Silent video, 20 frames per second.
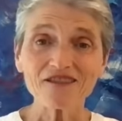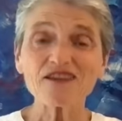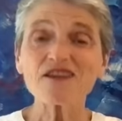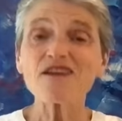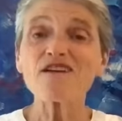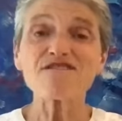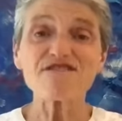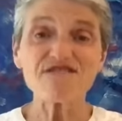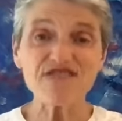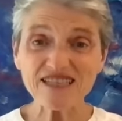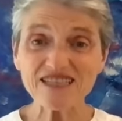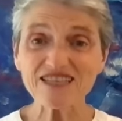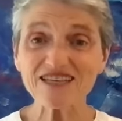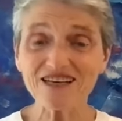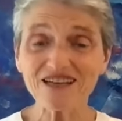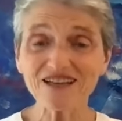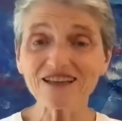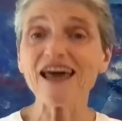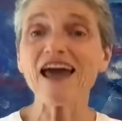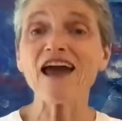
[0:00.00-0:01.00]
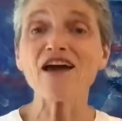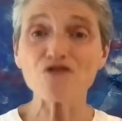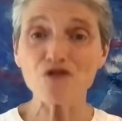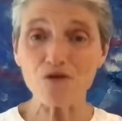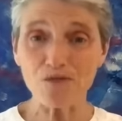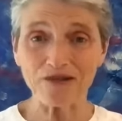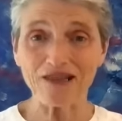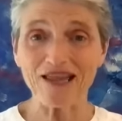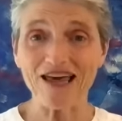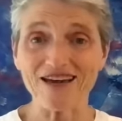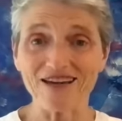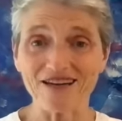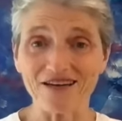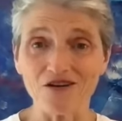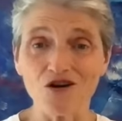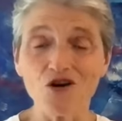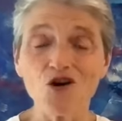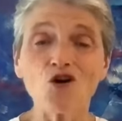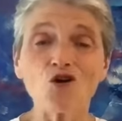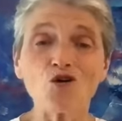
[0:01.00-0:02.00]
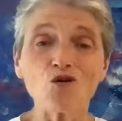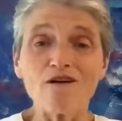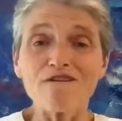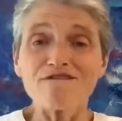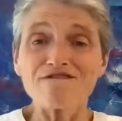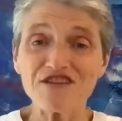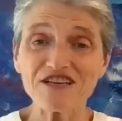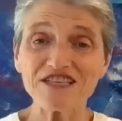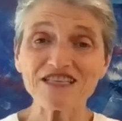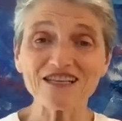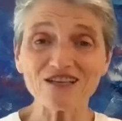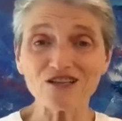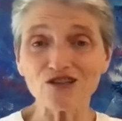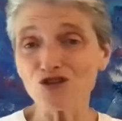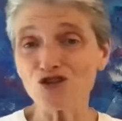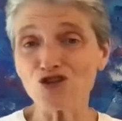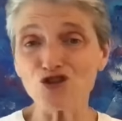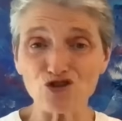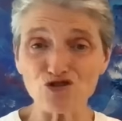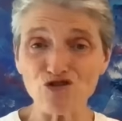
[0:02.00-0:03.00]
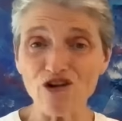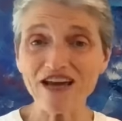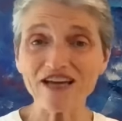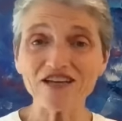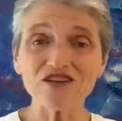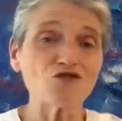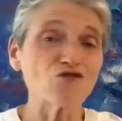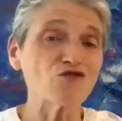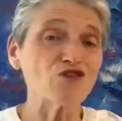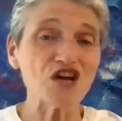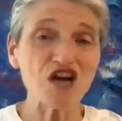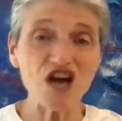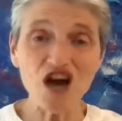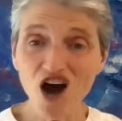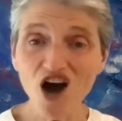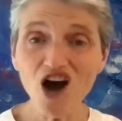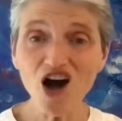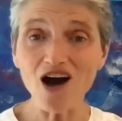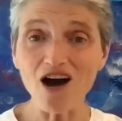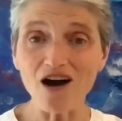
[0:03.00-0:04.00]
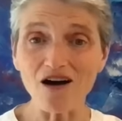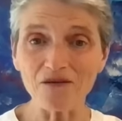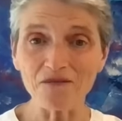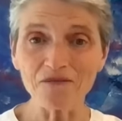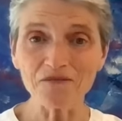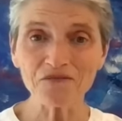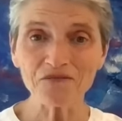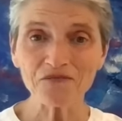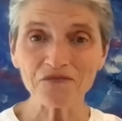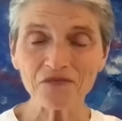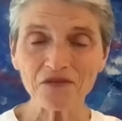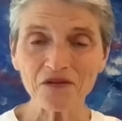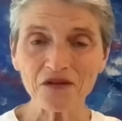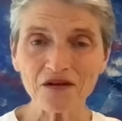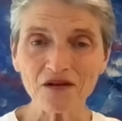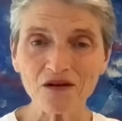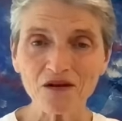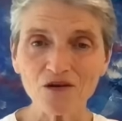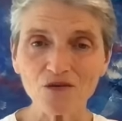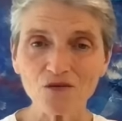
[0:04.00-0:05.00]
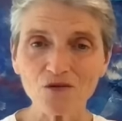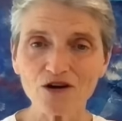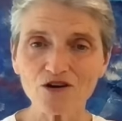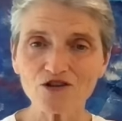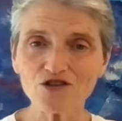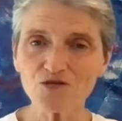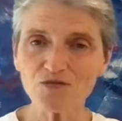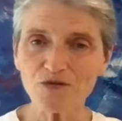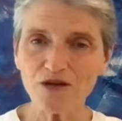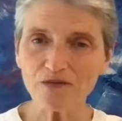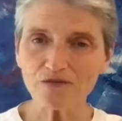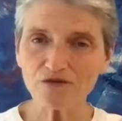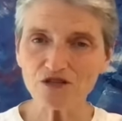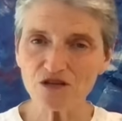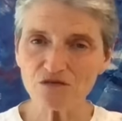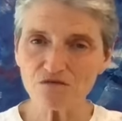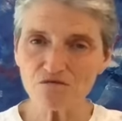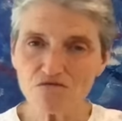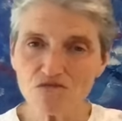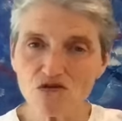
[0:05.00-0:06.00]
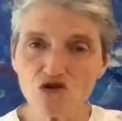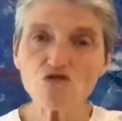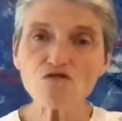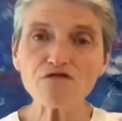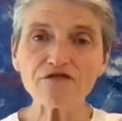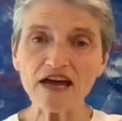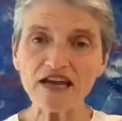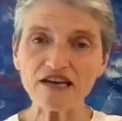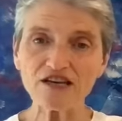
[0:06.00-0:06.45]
than a physical aeroplane or a physical train or a car. We're going to be able to move